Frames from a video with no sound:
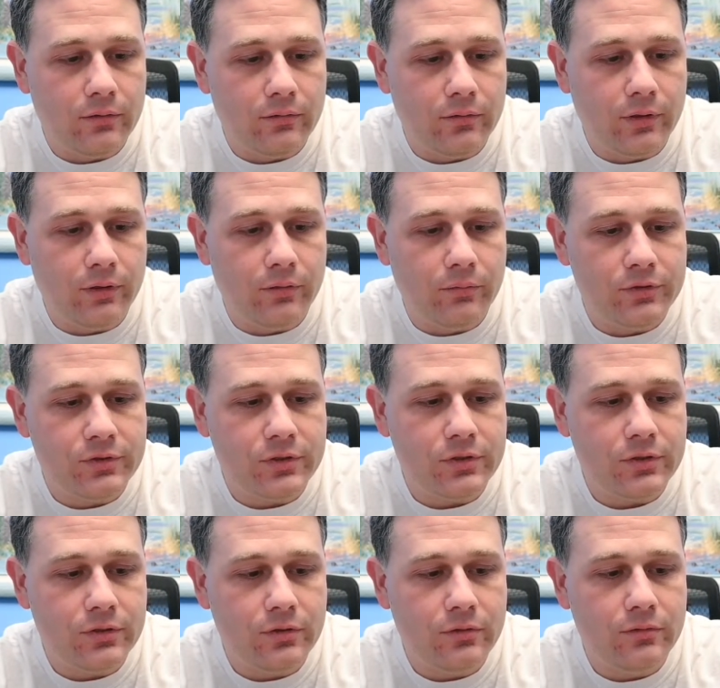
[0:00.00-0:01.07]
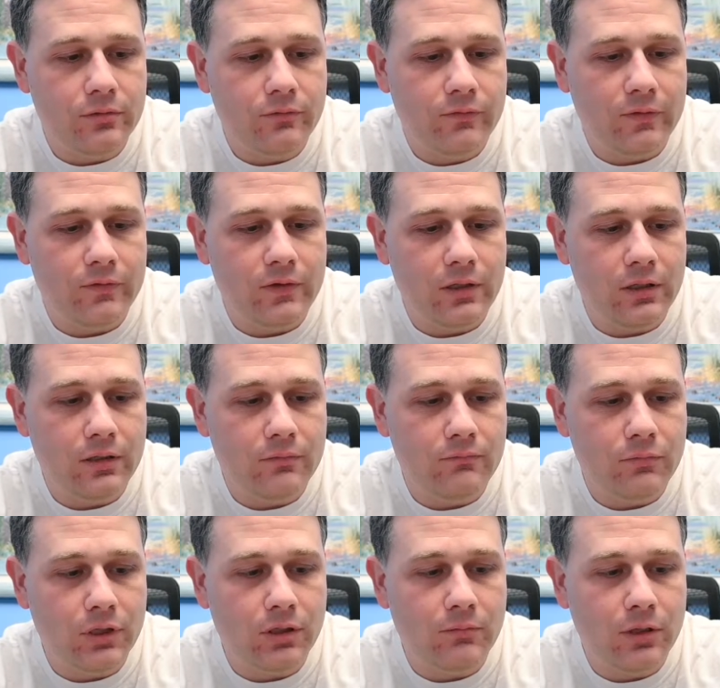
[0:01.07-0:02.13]
They're precision tuned 15
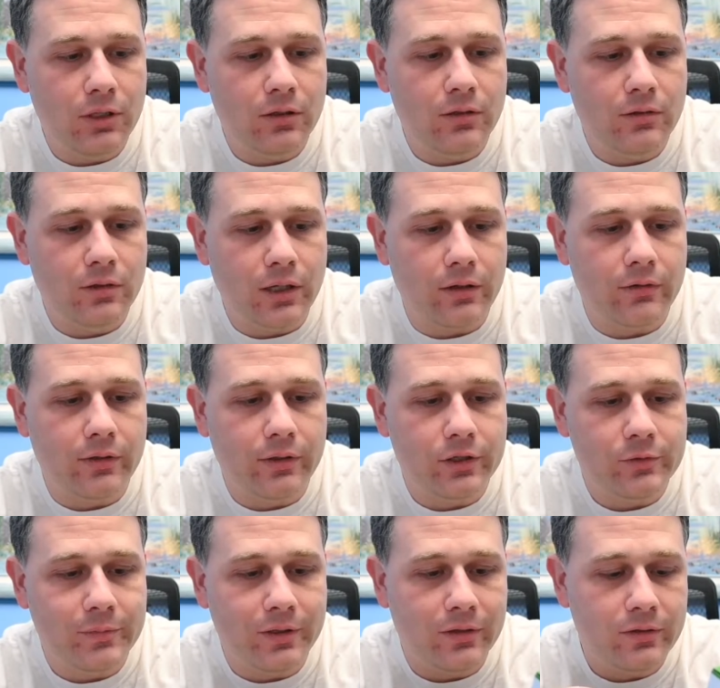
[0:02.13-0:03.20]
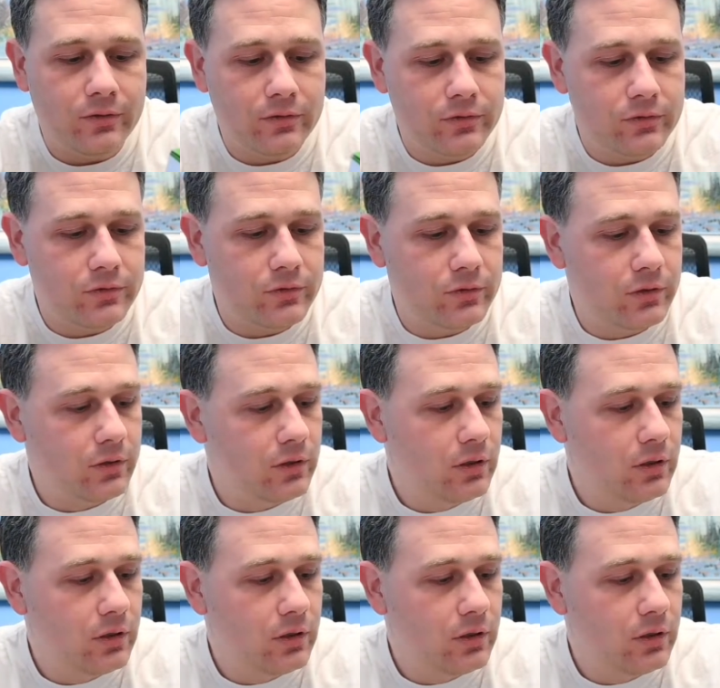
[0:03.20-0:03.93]
millimeter Nanoclear speakers.